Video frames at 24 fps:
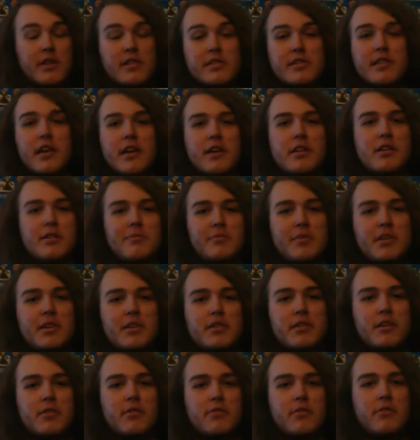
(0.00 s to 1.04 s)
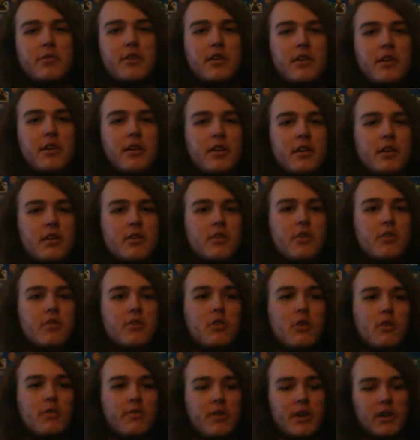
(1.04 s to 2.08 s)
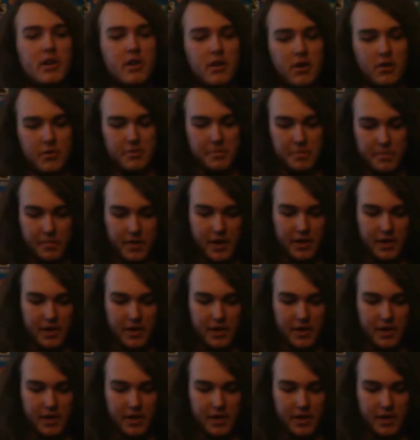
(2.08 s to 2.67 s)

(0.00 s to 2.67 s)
It's not gonna be another Coco video.